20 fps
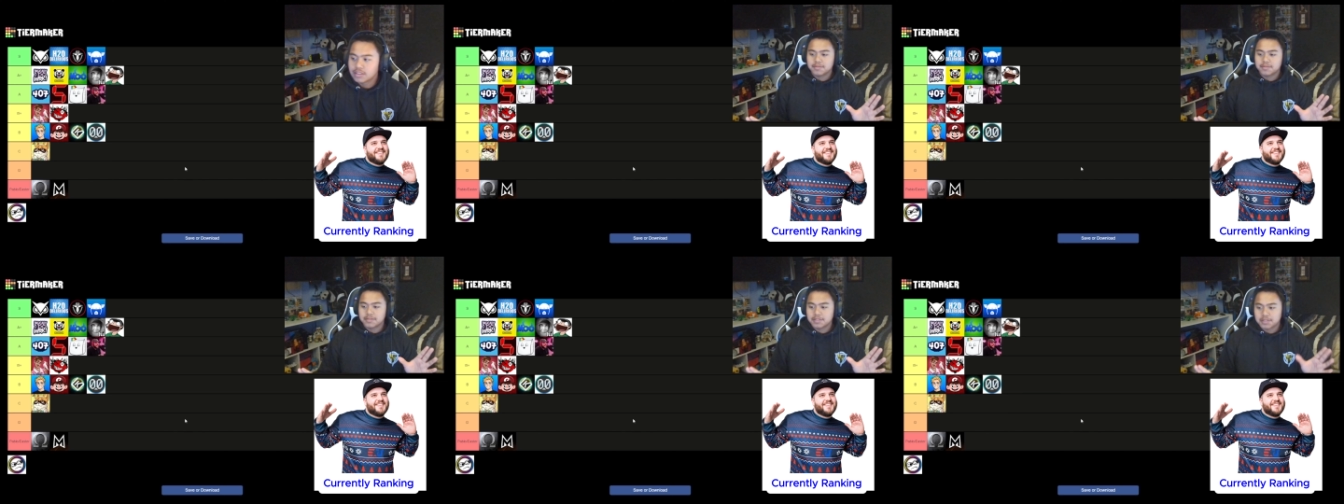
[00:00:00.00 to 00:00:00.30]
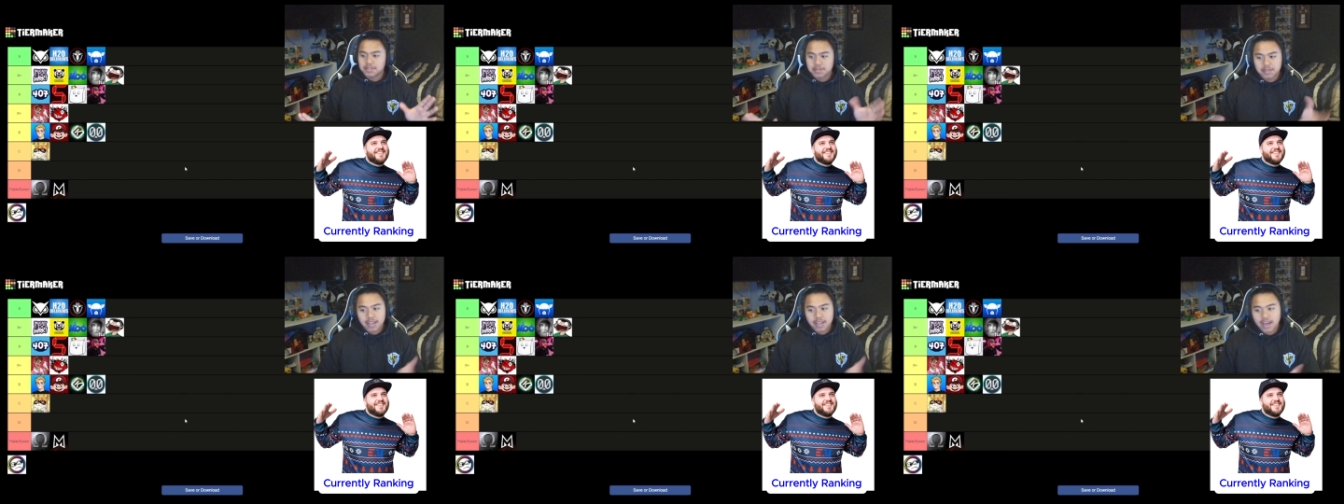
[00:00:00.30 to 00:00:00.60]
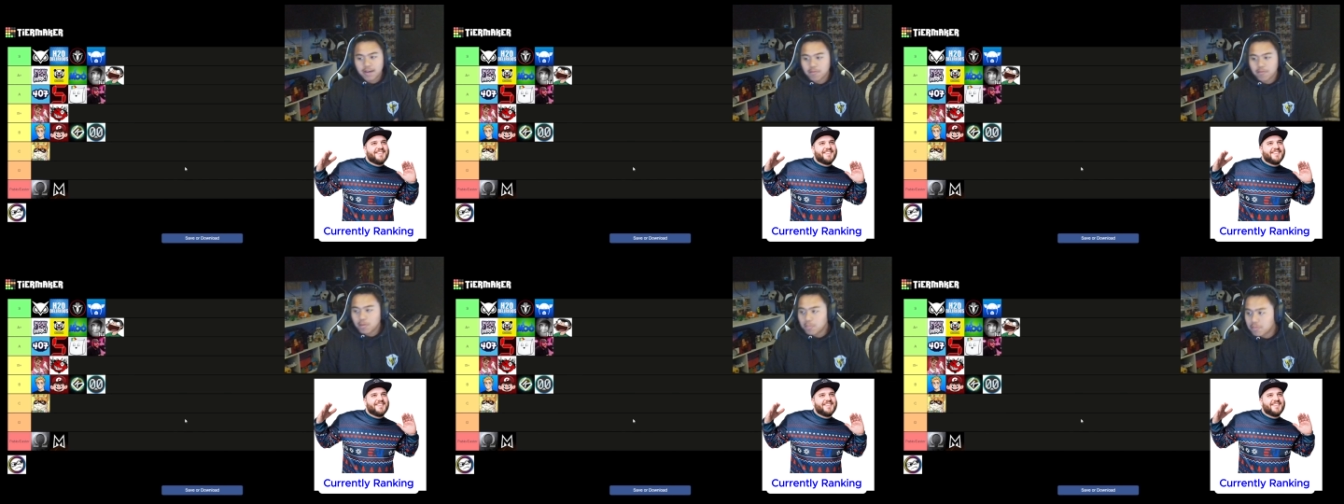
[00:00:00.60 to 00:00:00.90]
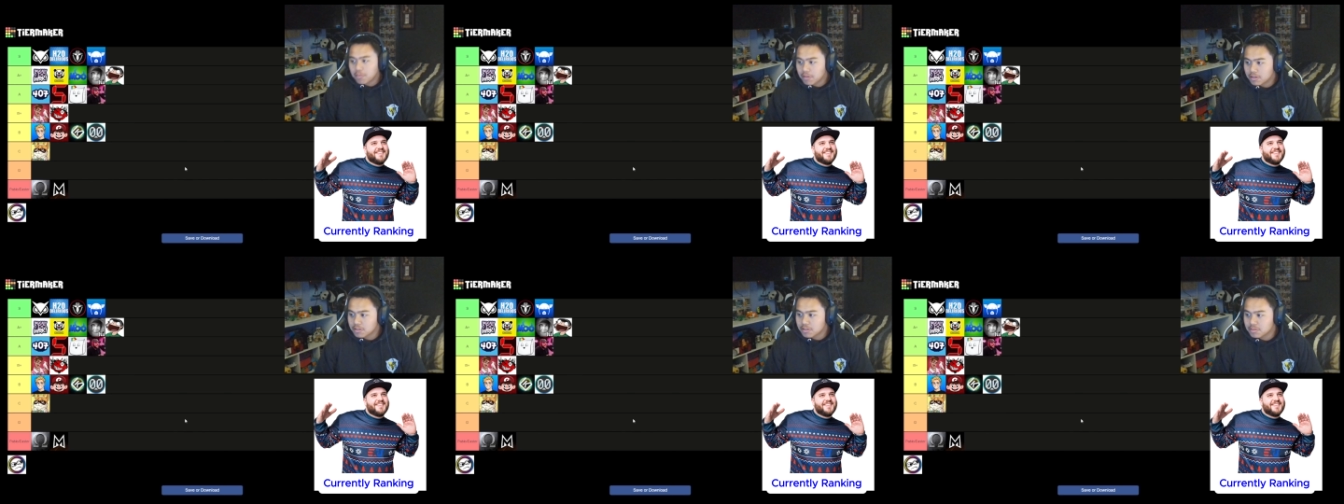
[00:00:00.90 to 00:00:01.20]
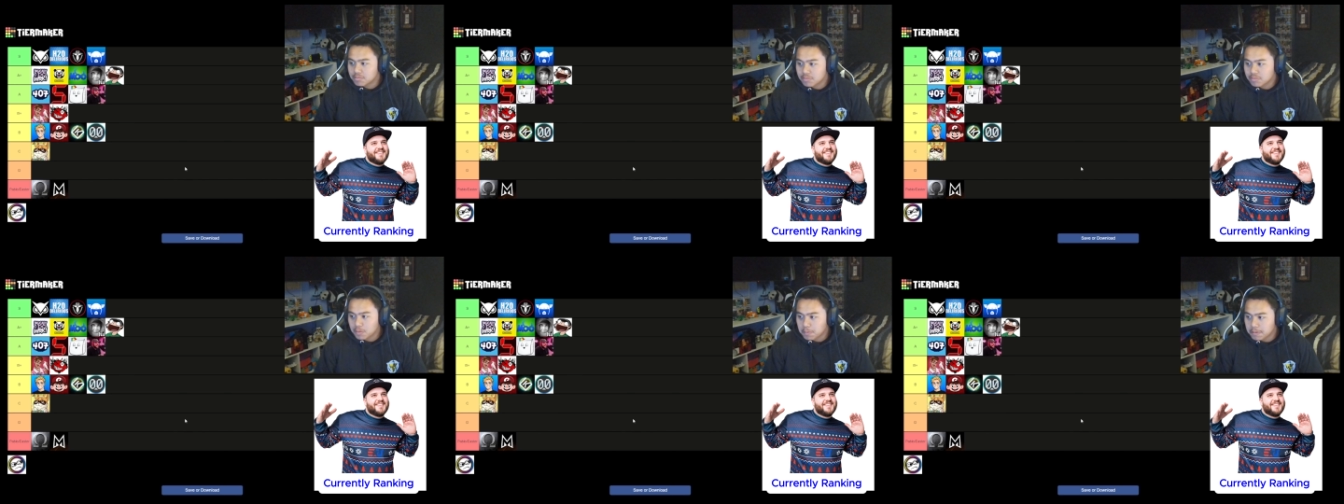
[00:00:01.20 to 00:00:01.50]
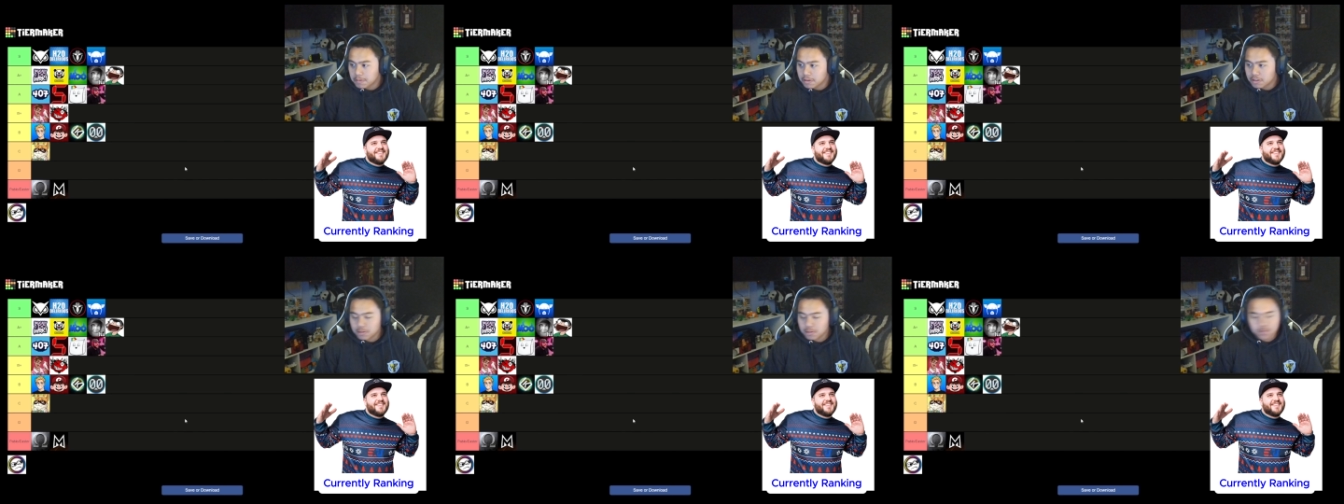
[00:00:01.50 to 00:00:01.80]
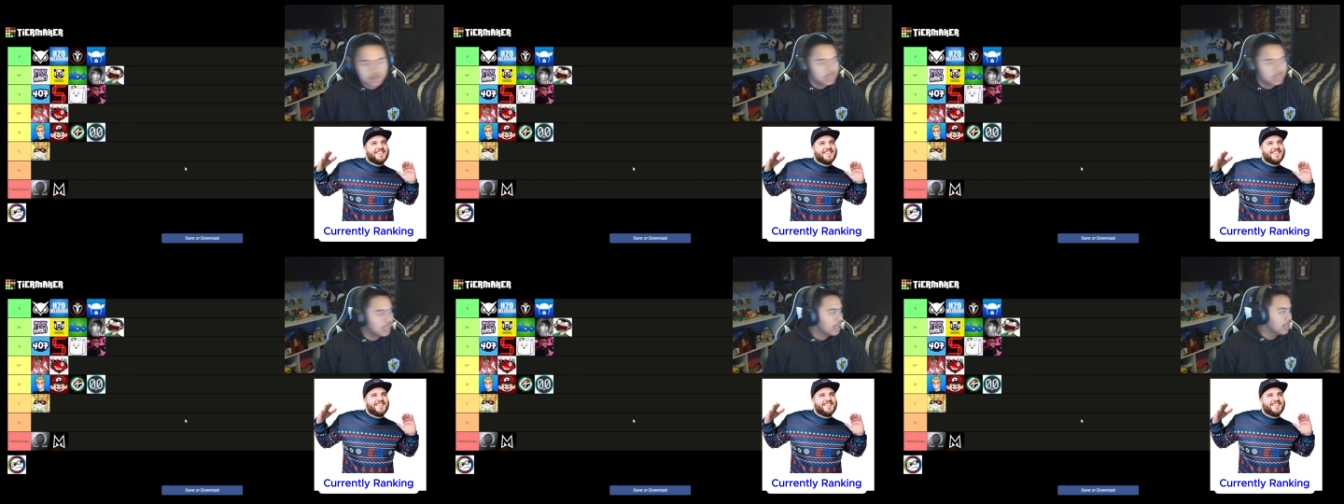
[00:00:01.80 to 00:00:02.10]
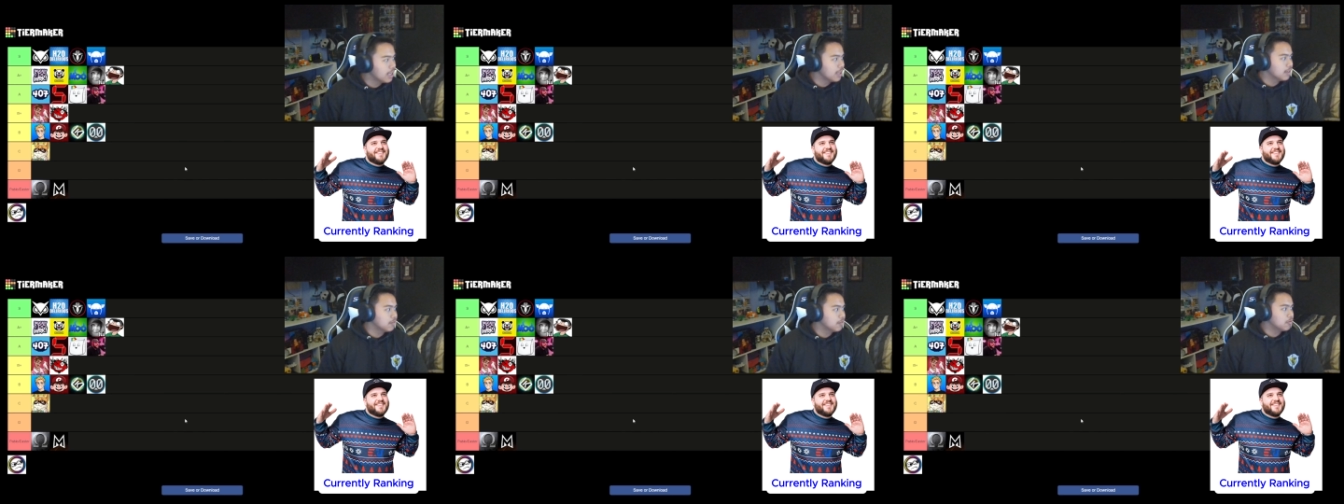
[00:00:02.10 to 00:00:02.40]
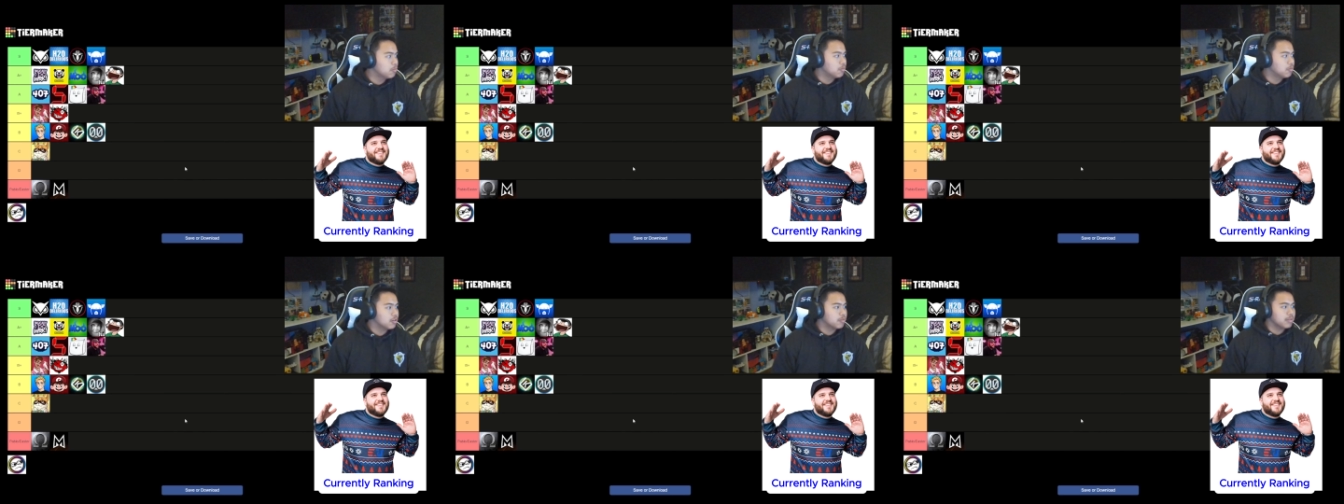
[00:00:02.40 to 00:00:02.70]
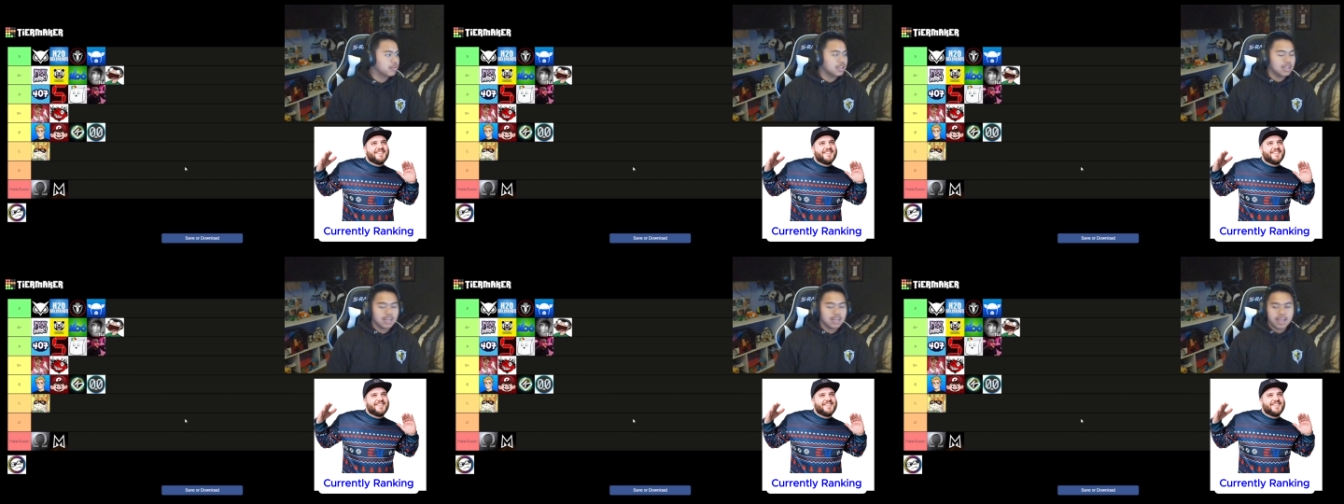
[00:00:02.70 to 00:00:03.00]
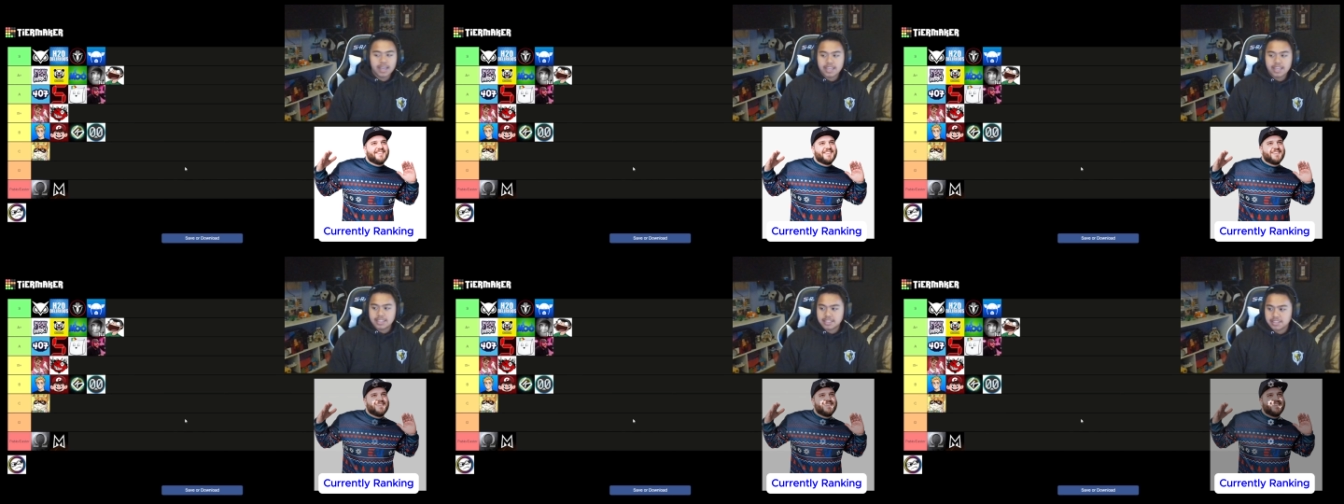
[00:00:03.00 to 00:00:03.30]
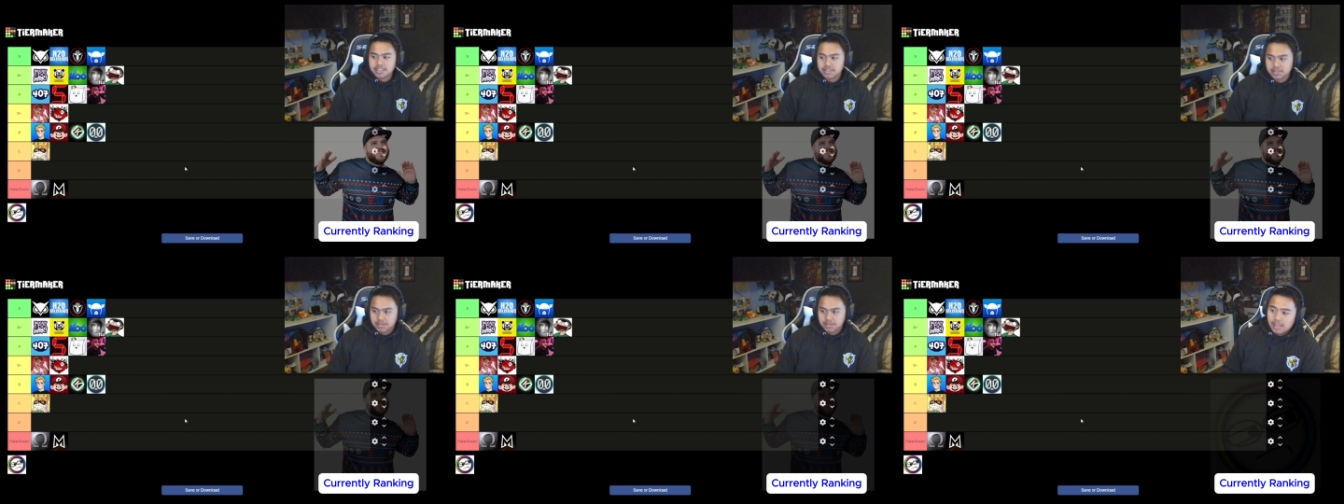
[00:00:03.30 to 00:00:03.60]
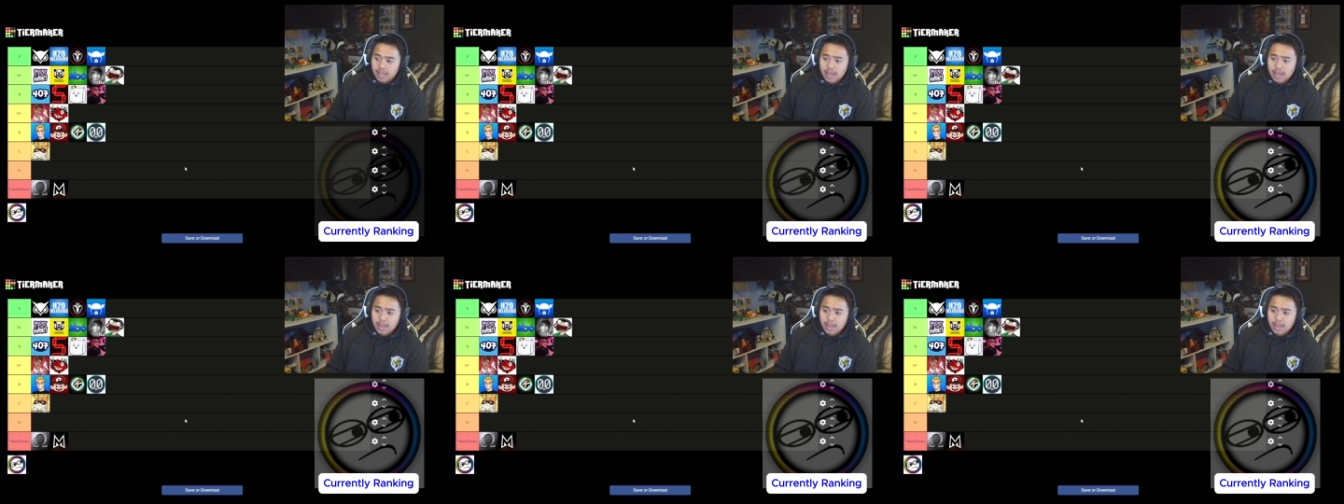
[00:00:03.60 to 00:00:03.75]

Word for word: So yeah, we'll put him. We'll put him in that. We'll put him in that A tier.